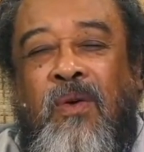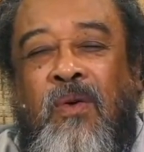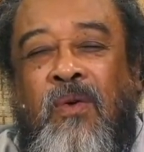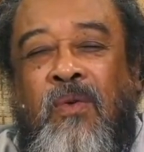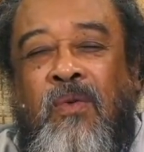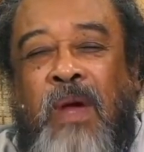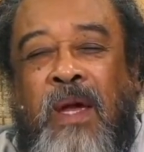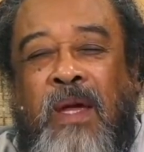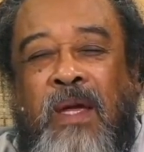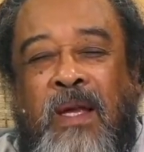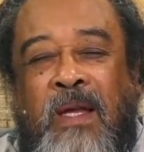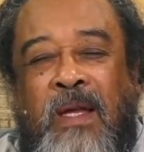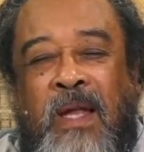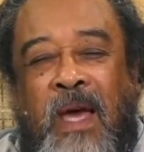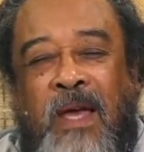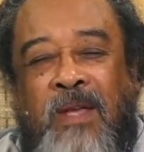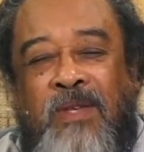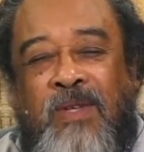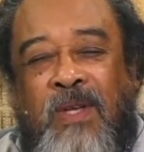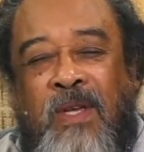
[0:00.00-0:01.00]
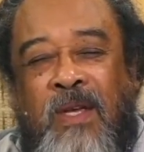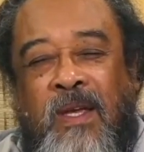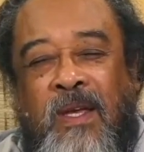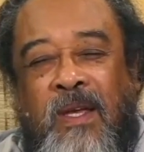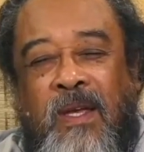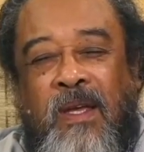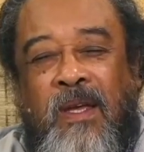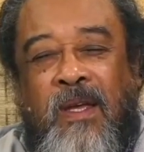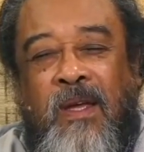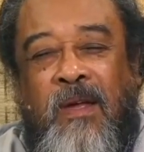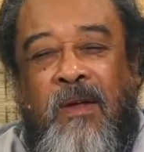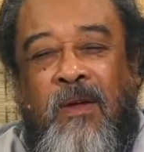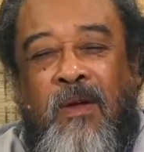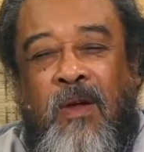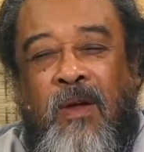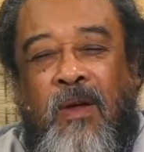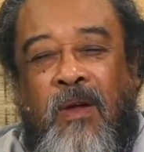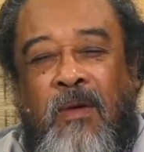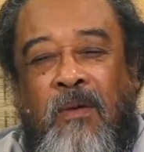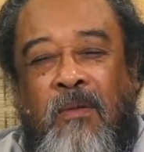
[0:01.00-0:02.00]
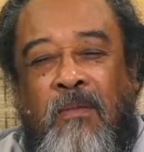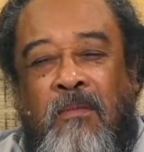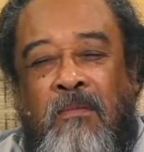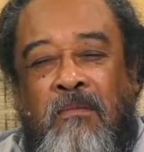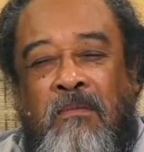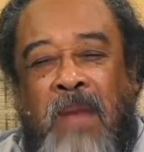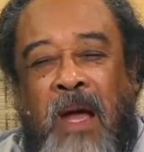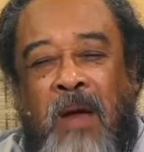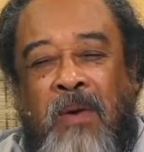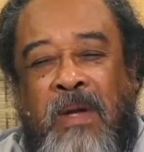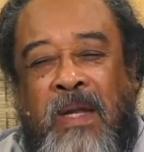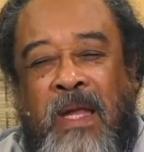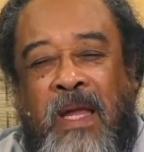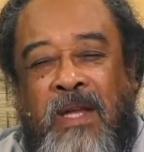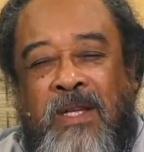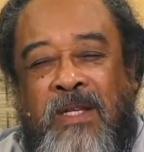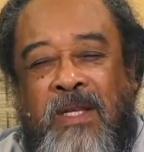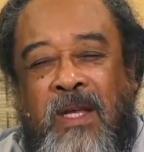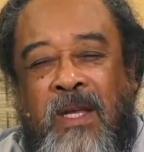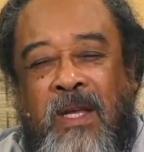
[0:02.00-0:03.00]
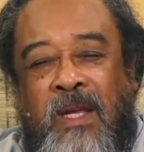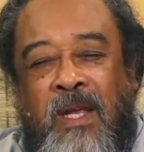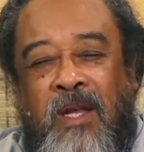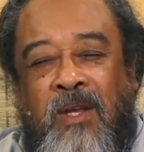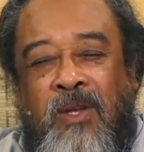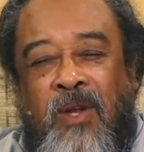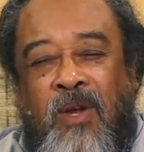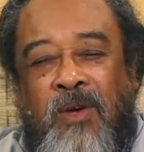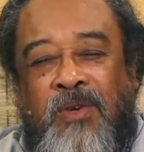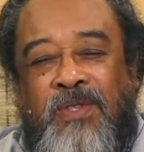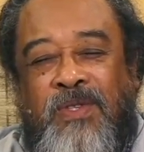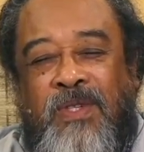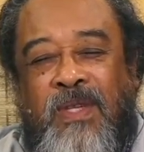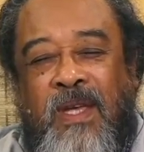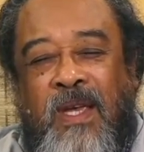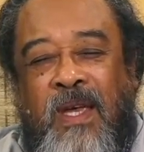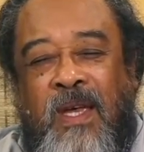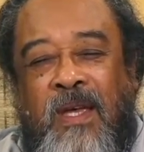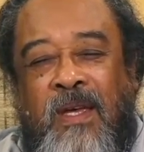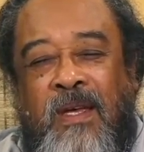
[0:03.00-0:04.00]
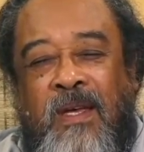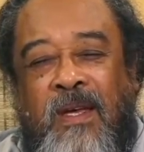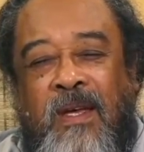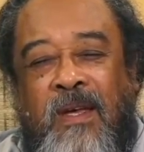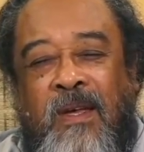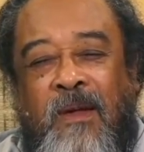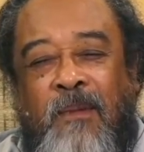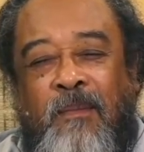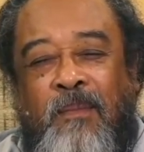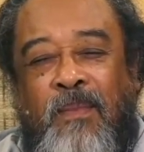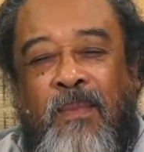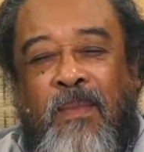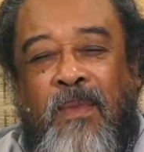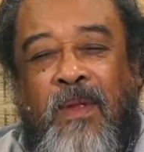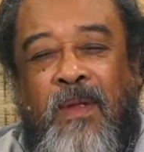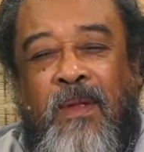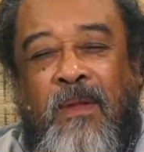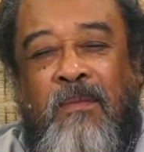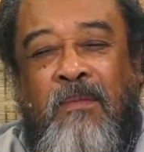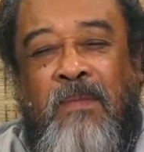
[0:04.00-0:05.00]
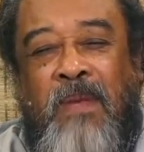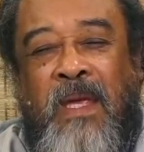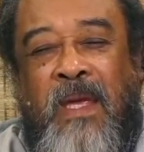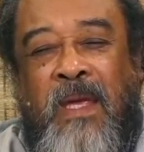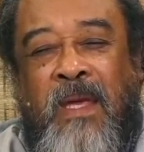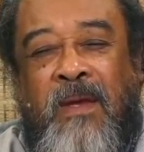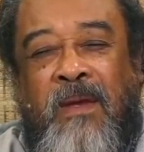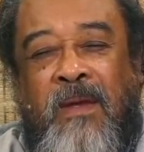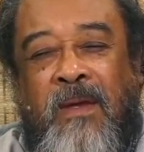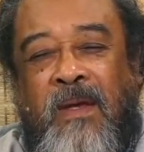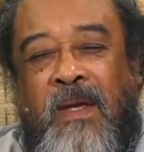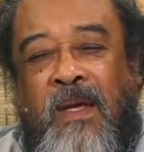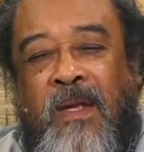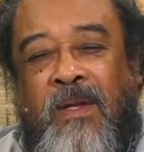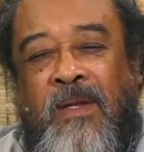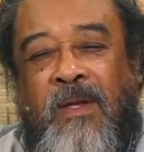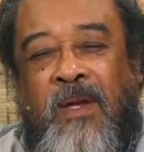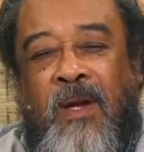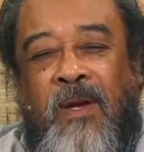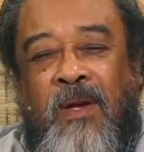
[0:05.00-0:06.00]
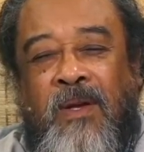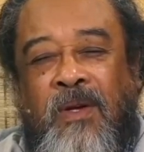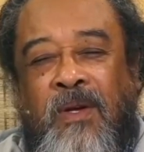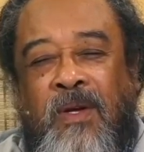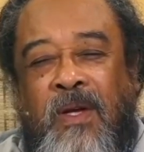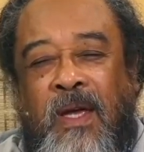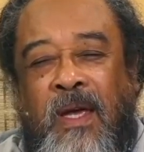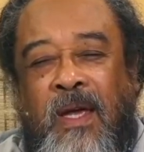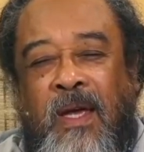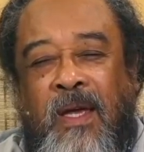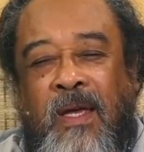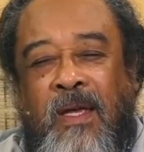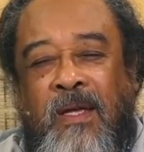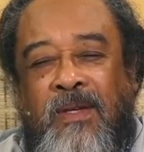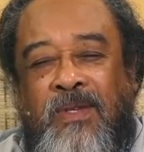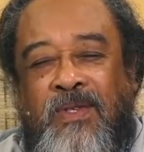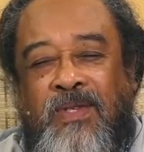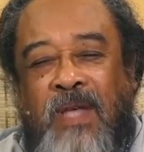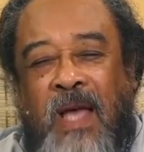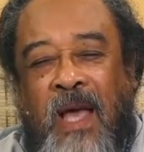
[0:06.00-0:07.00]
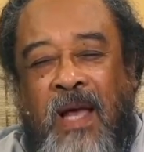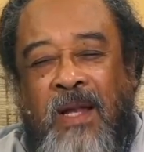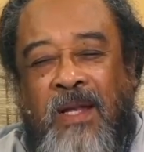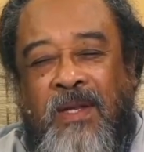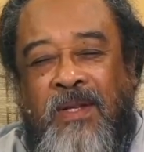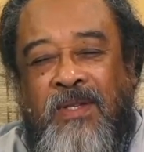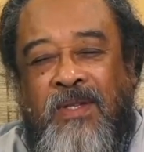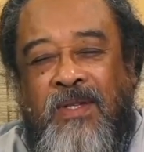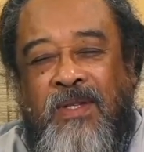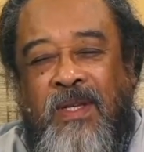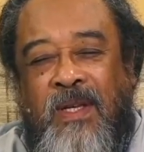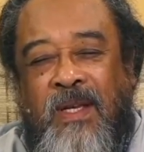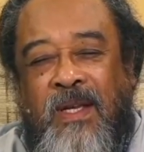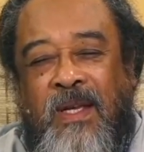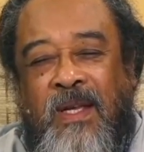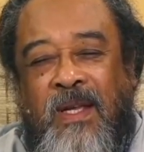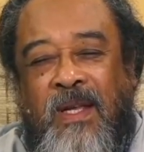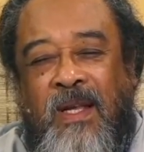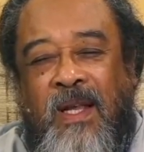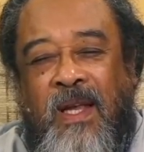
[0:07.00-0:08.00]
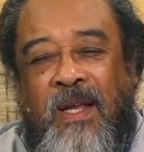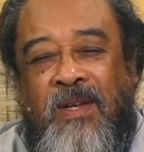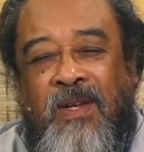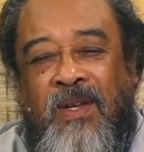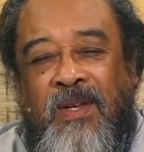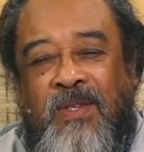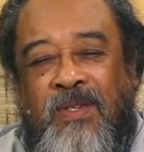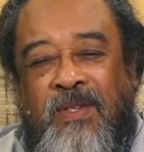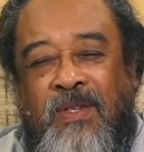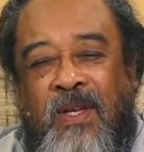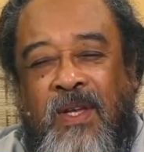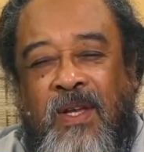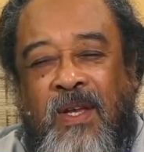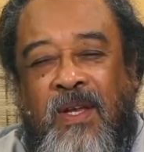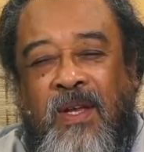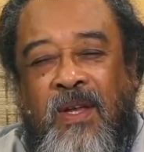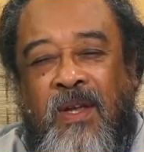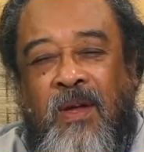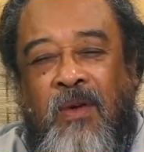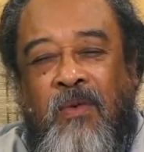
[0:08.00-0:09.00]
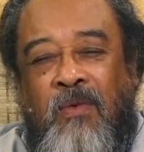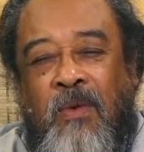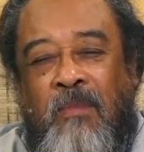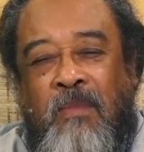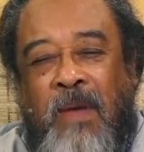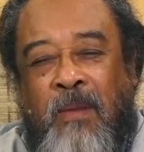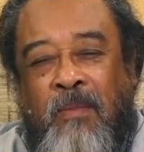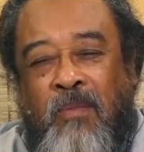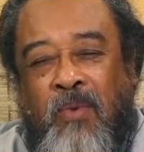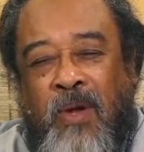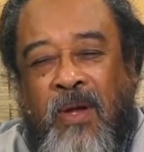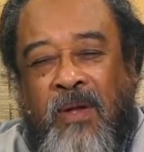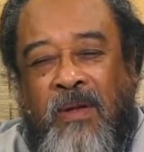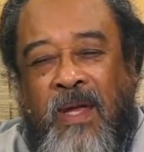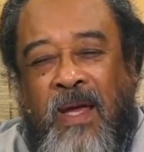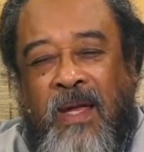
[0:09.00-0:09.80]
recognizing, marinating in your seeing, being in your silence like this, remembering